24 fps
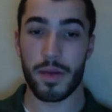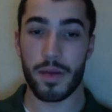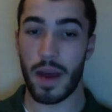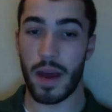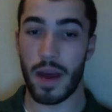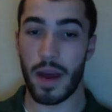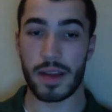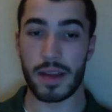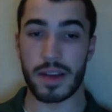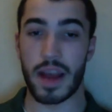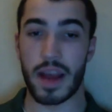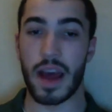
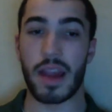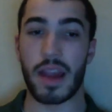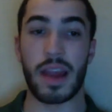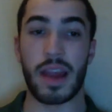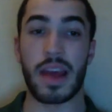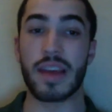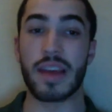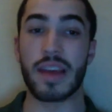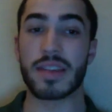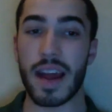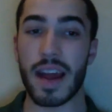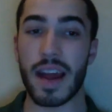exactly. And
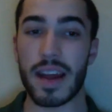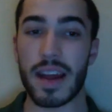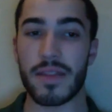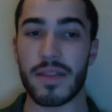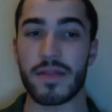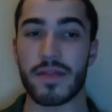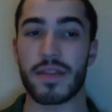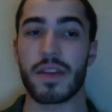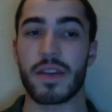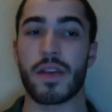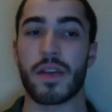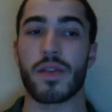he's kind
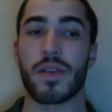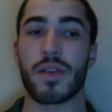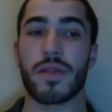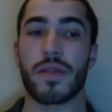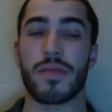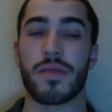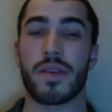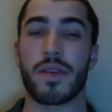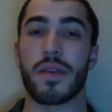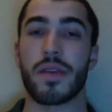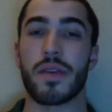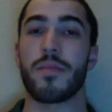of
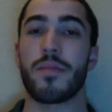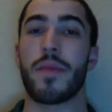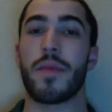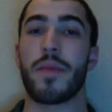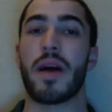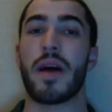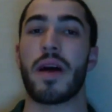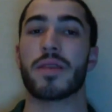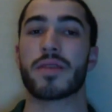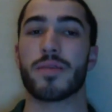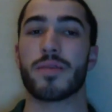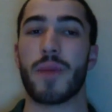the
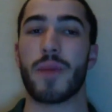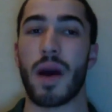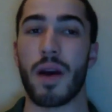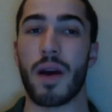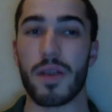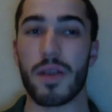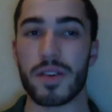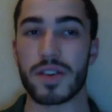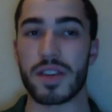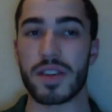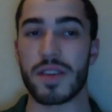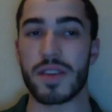balance of power
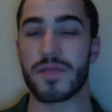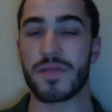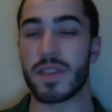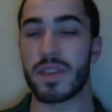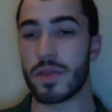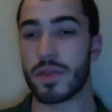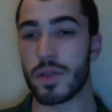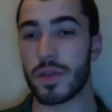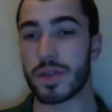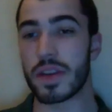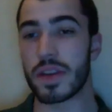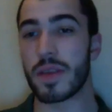has shifted
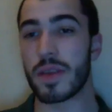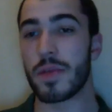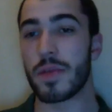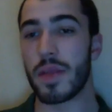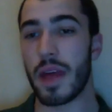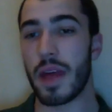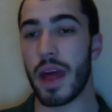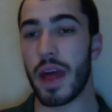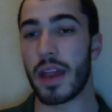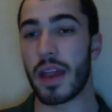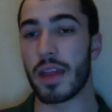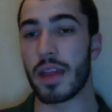towards him in
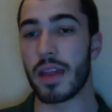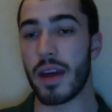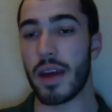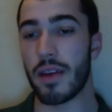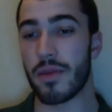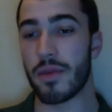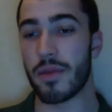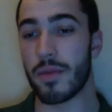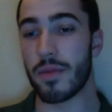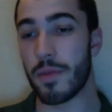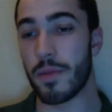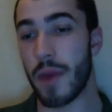that
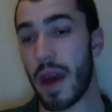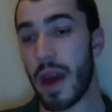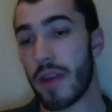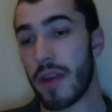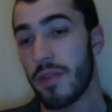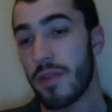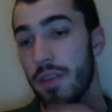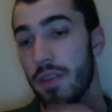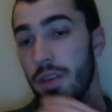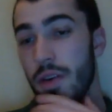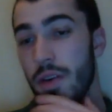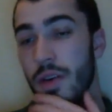
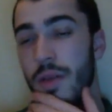backfield.